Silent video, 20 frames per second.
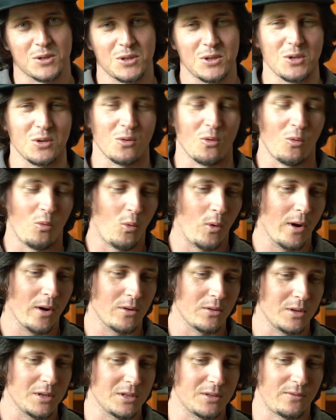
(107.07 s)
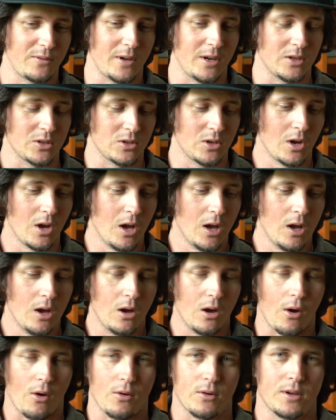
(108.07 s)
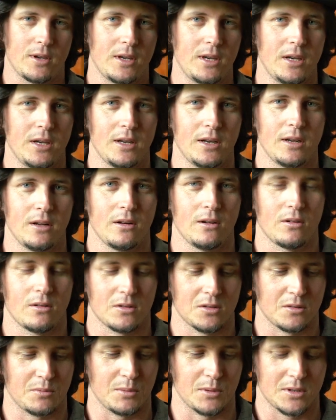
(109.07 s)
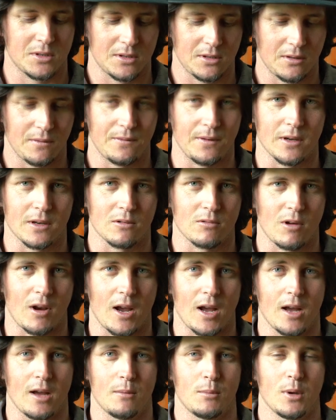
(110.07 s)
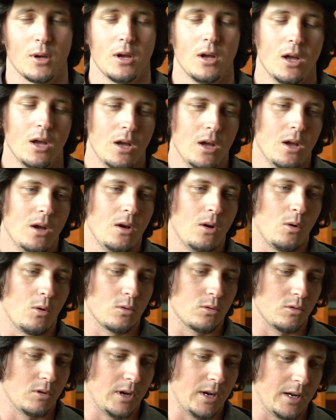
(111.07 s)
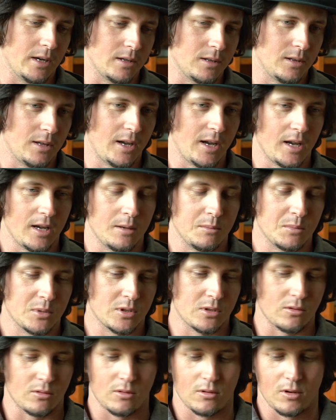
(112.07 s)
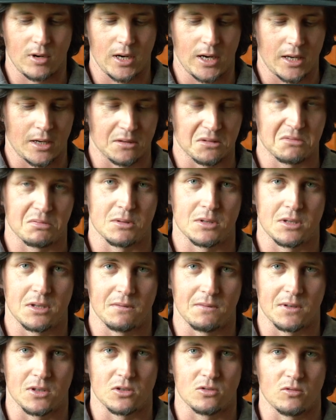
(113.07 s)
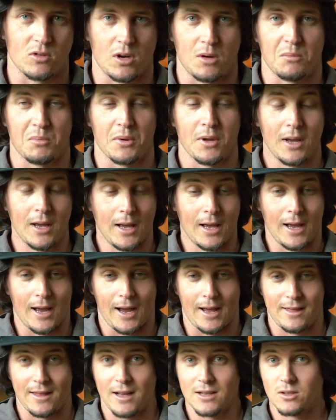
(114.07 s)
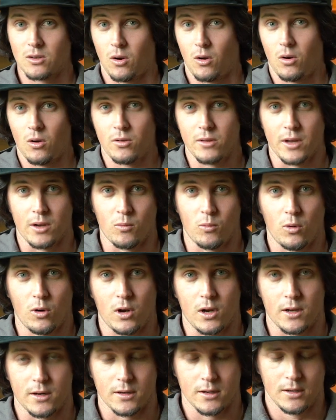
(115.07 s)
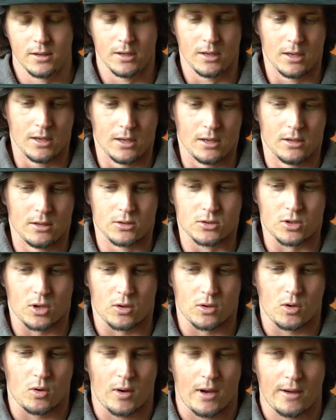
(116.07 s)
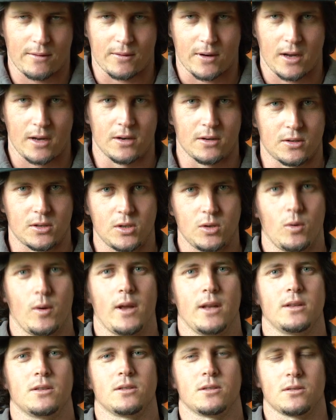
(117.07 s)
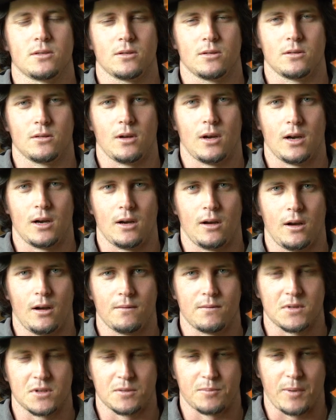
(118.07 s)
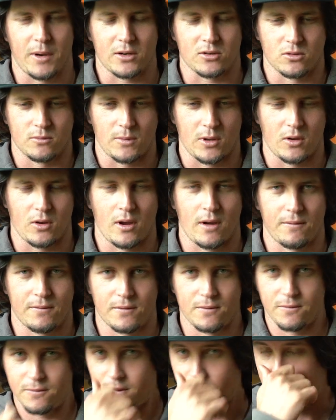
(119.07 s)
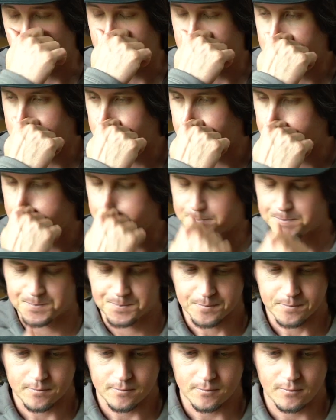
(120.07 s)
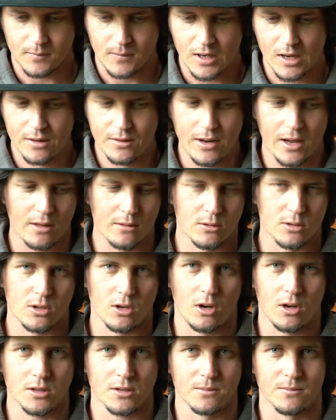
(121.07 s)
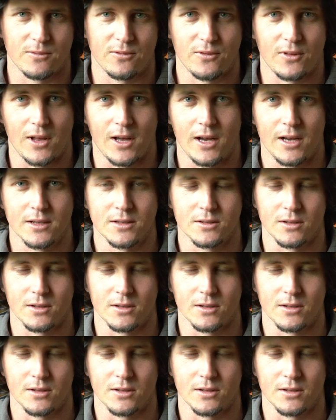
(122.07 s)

too, where these fish are keyed in on a specific crab, or they're eating clams, or they're eating a specific shrimp, and that's all they want. So you have kind of two ends of the spectrum that you have to fish. Now there's awesome flies